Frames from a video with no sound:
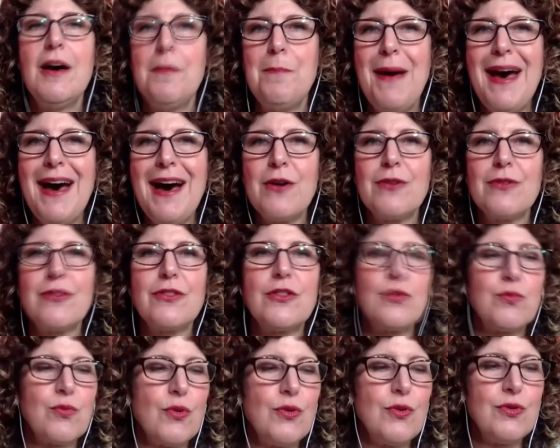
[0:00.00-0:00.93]

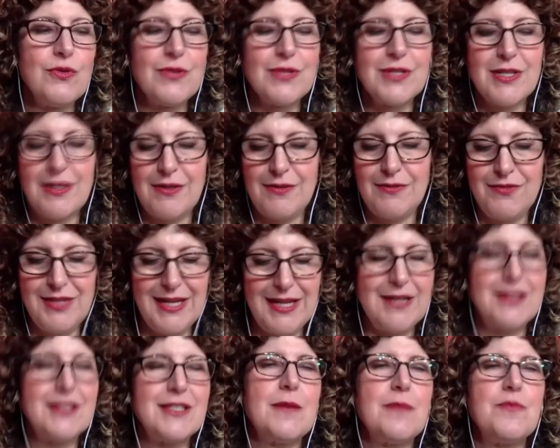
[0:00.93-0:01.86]
about the roles of
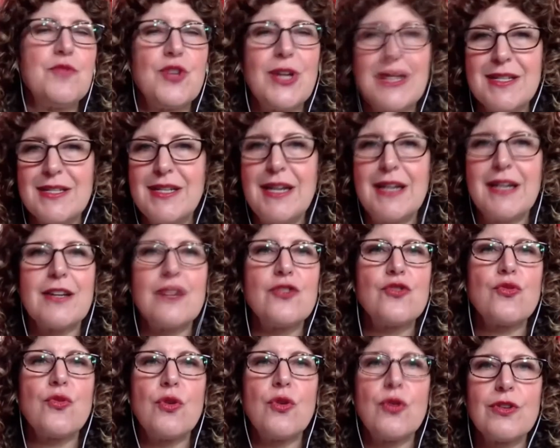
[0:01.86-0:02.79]
data subjects, data
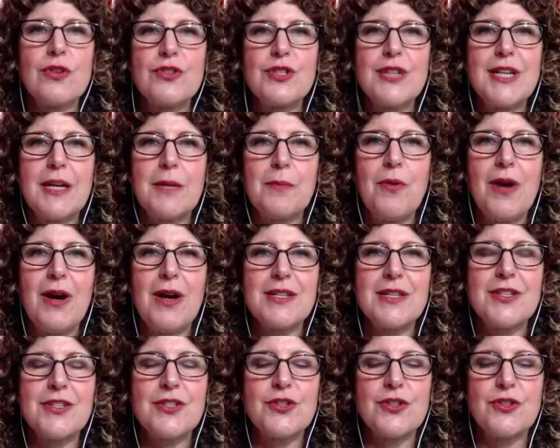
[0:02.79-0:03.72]
controllers, data
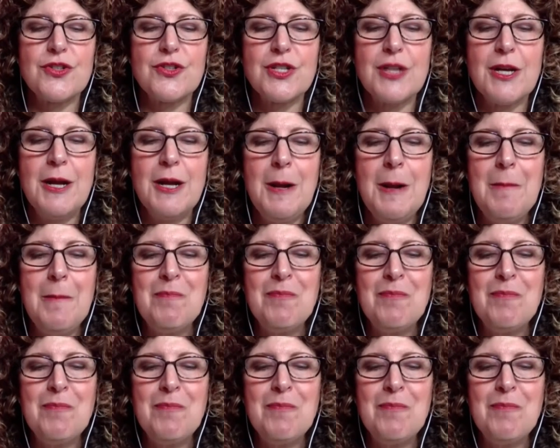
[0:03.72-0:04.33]
processors.